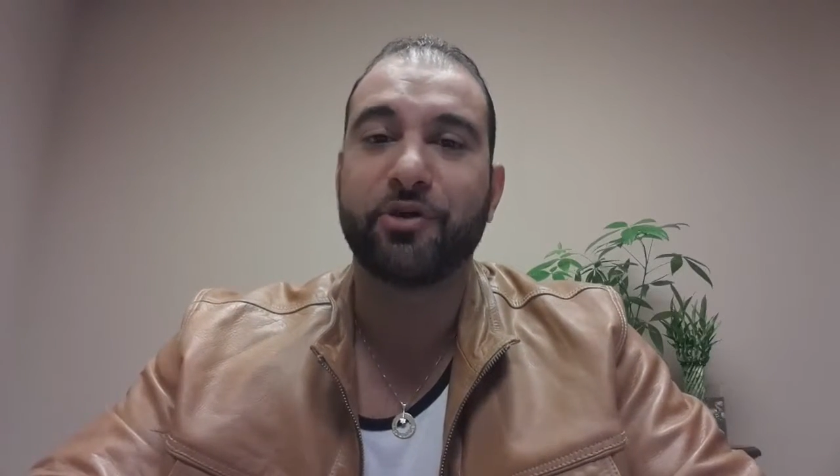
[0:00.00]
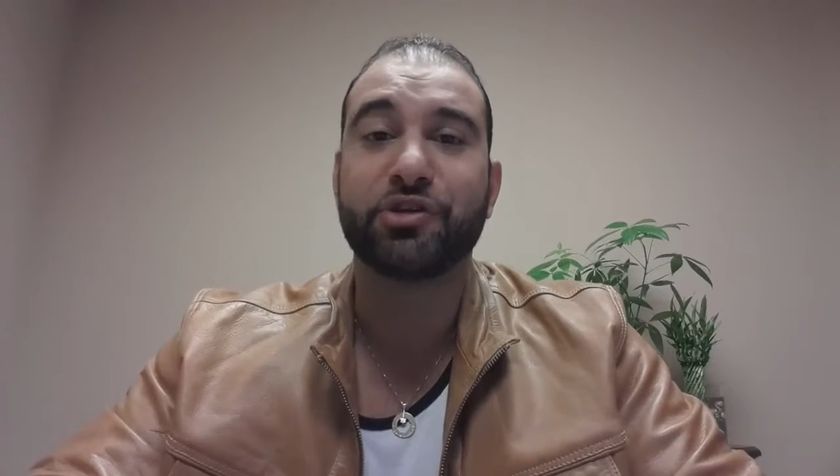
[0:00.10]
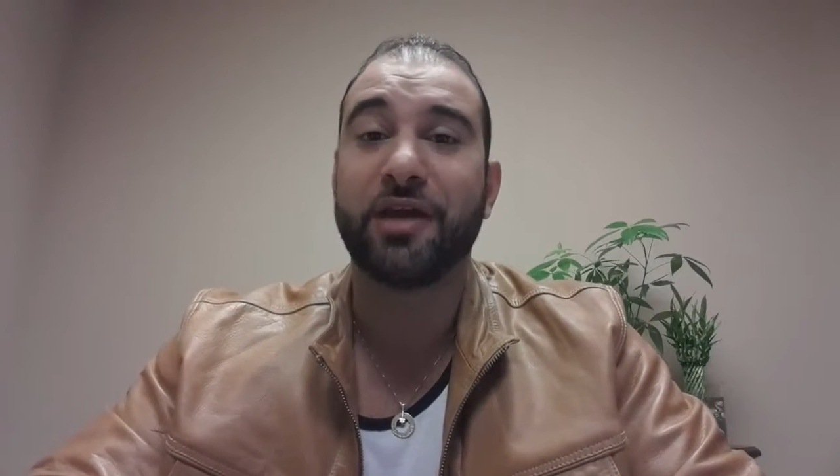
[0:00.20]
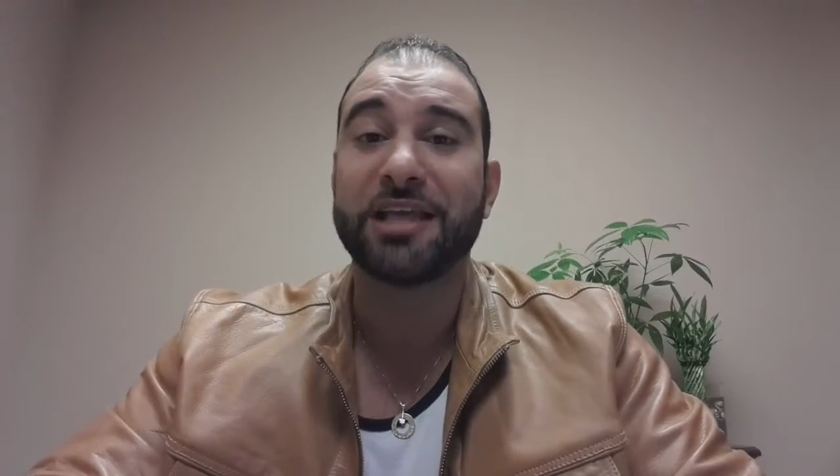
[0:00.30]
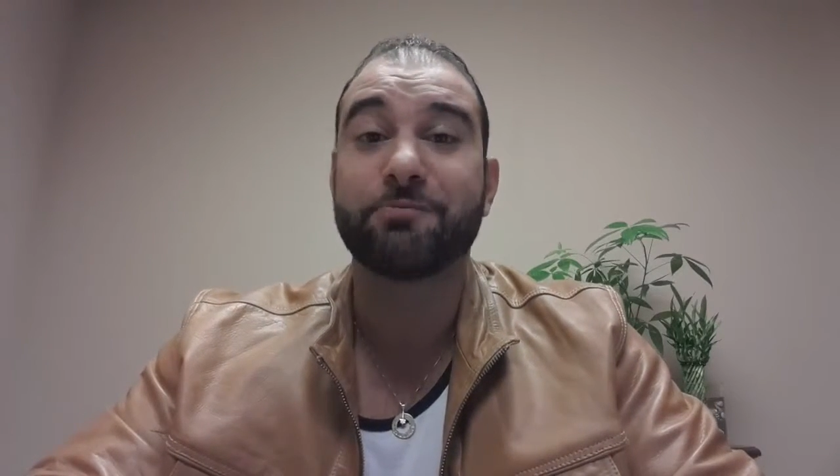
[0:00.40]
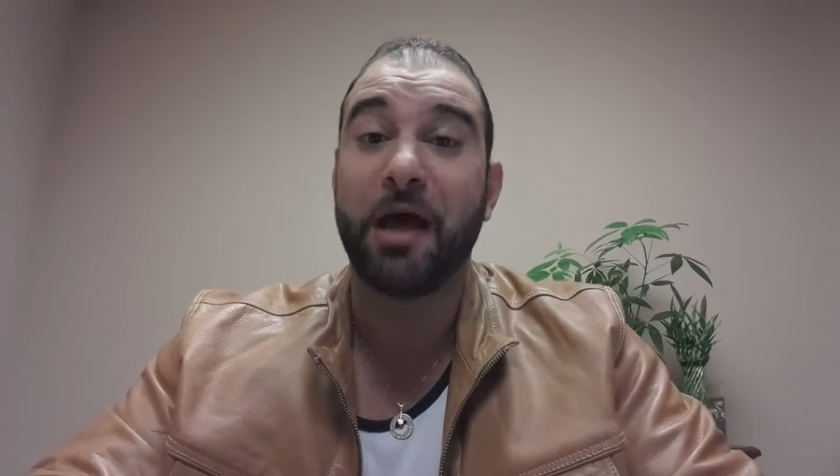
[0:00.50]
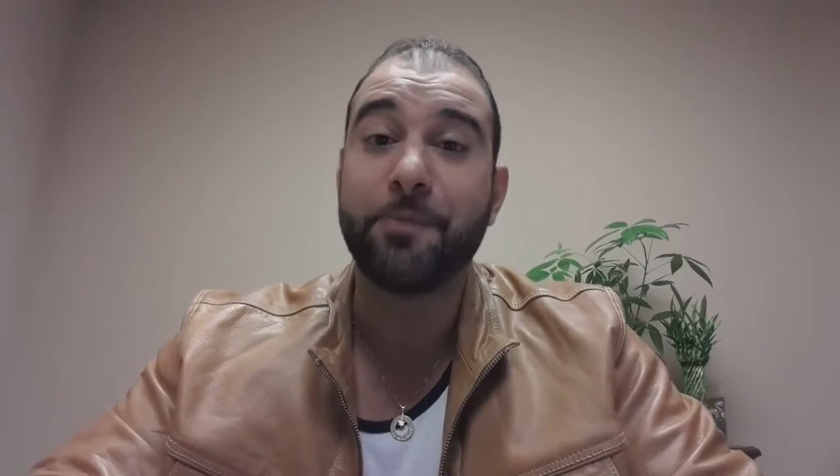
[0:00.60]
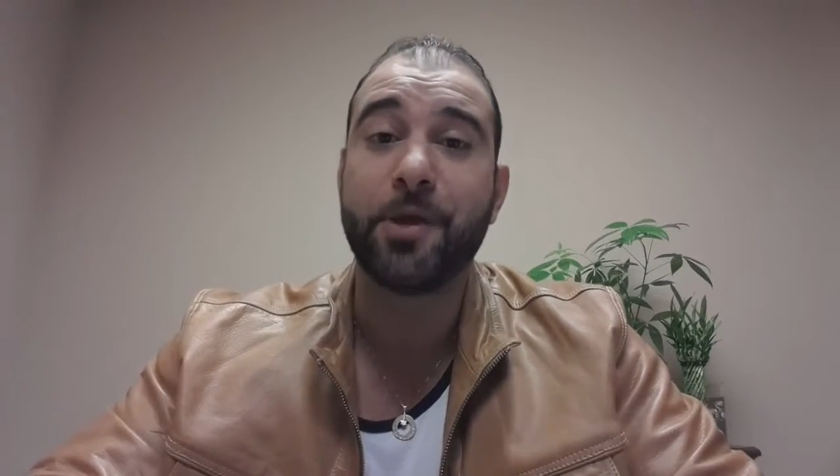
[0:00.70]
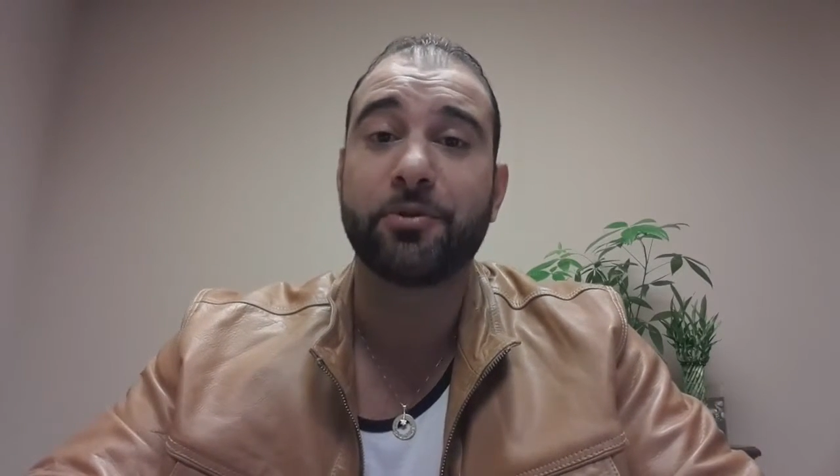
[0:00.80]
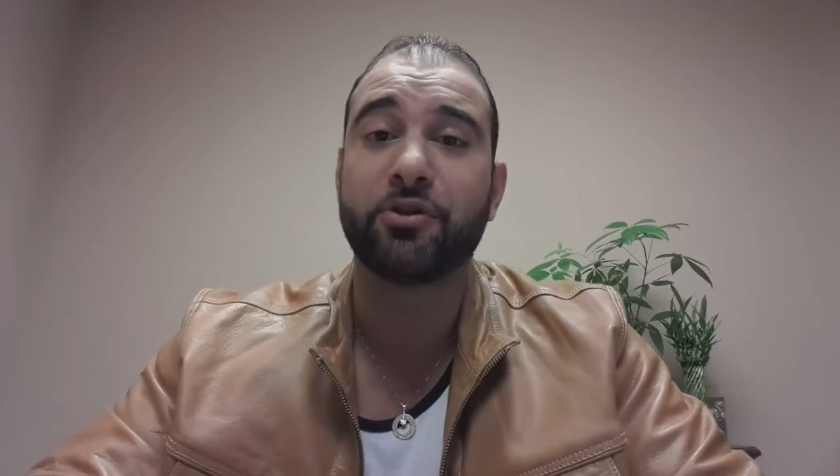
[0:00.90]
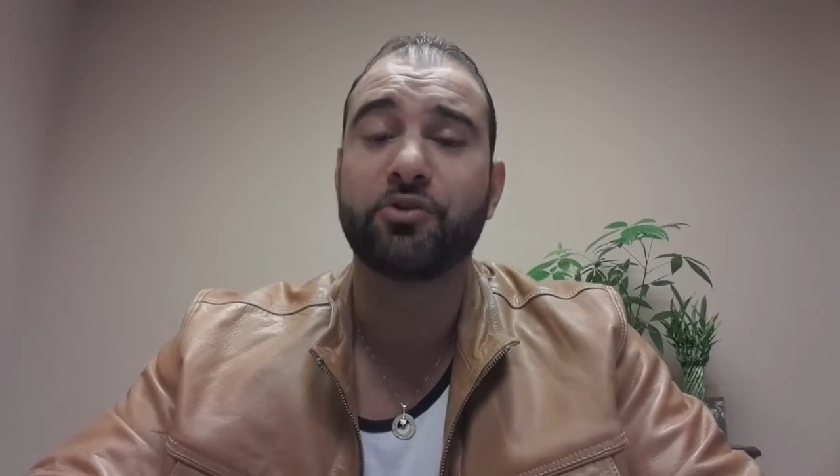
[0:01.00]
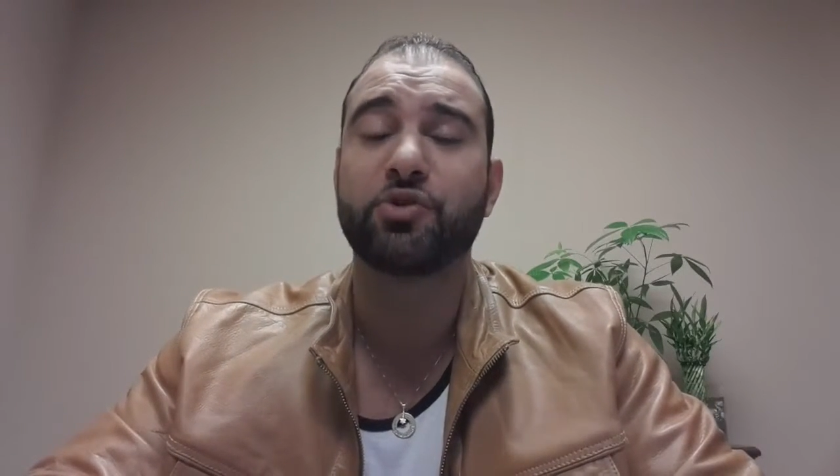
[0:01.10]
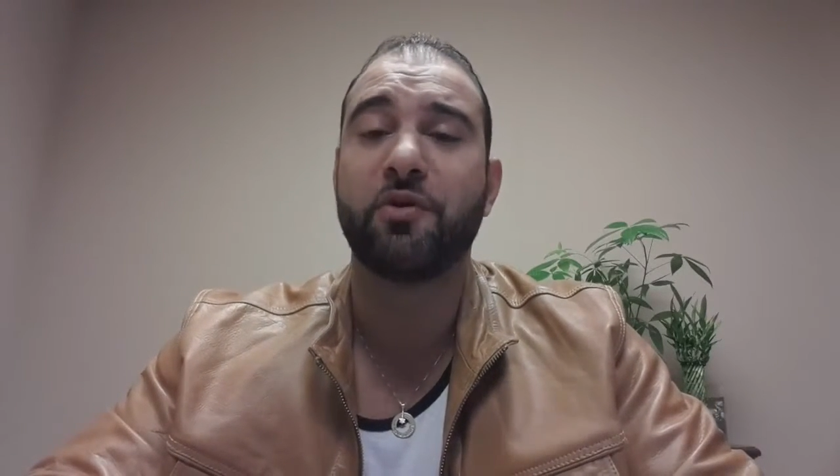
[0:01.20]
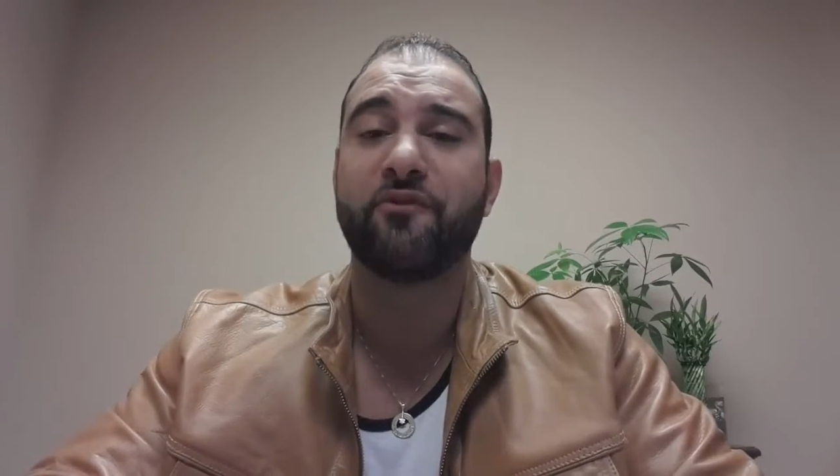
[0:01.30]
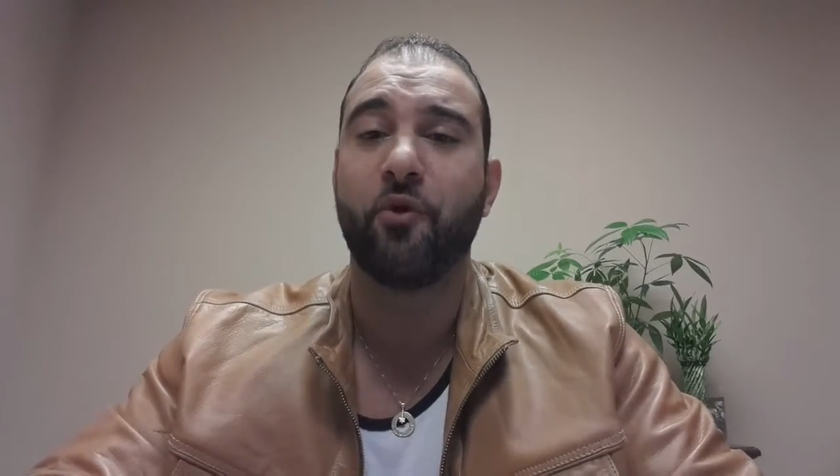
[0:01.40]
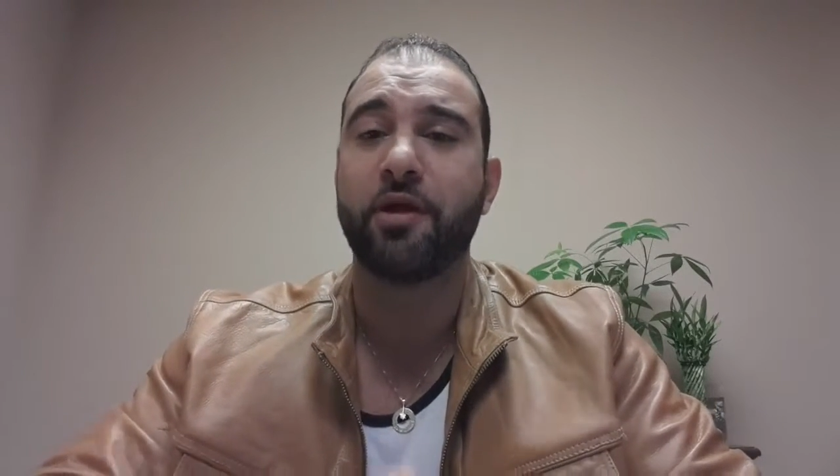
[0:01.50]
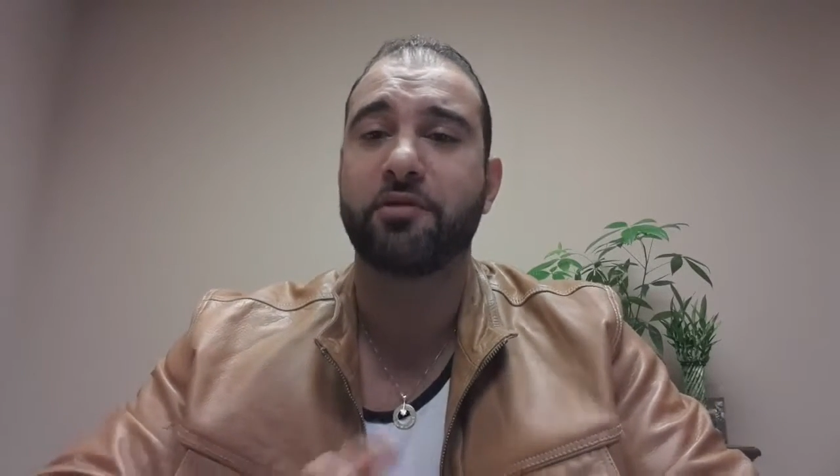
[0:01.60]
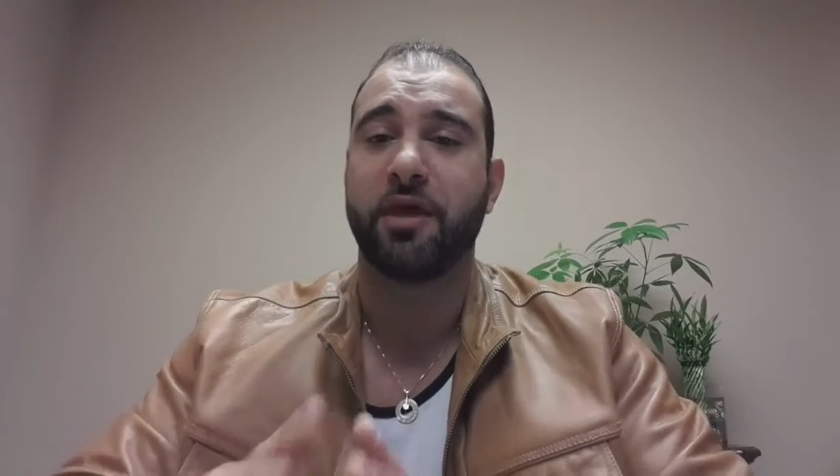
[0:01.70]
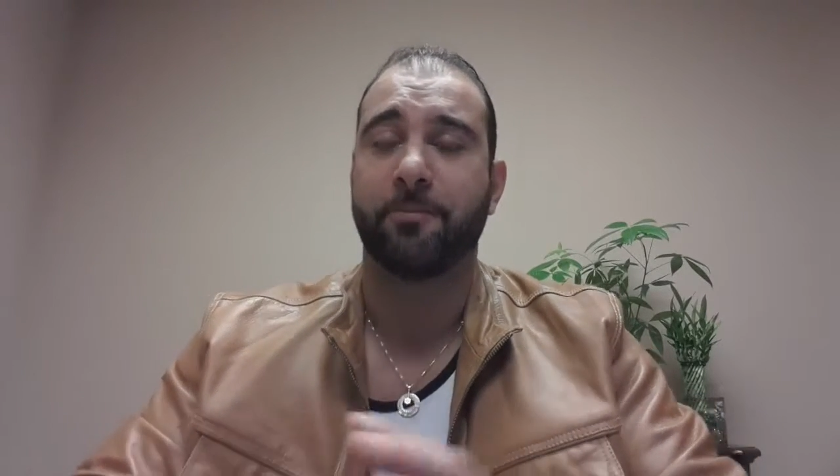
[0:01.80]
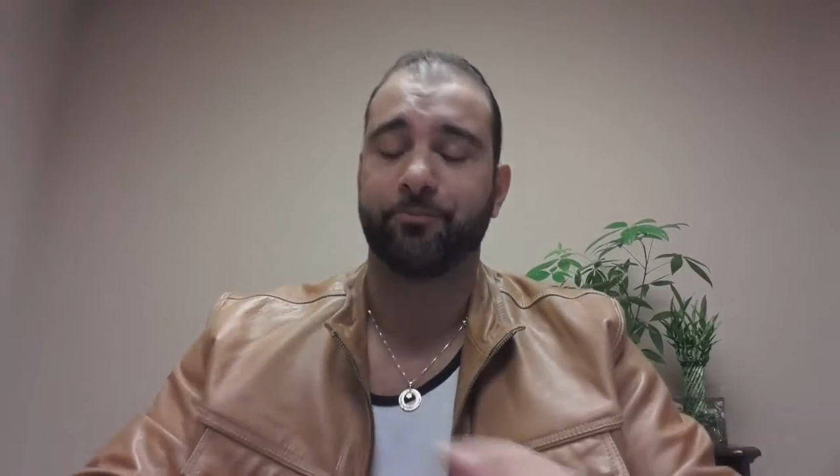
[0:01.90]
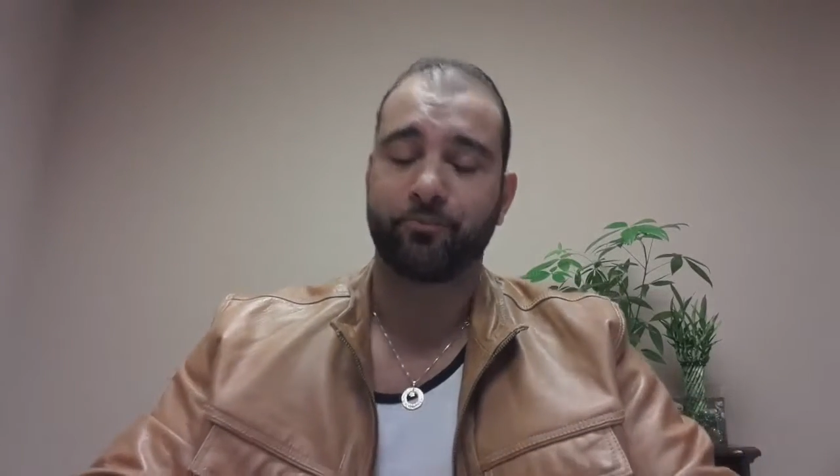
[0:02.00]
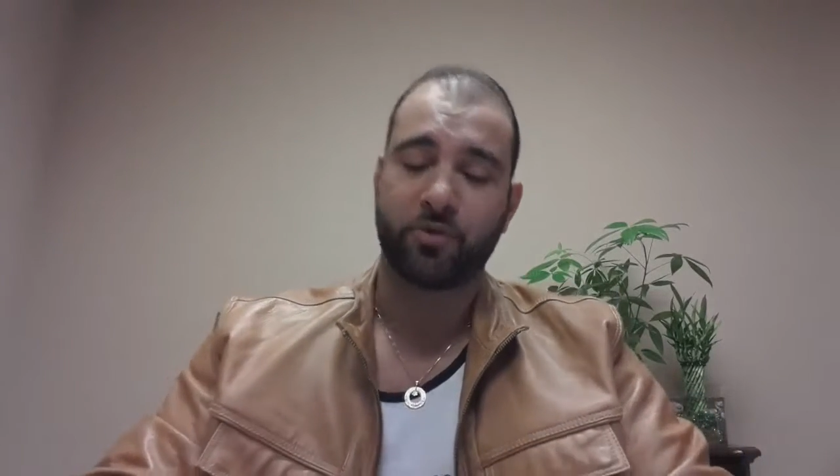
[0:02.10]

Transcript: what you guys might be able to do to avoid them.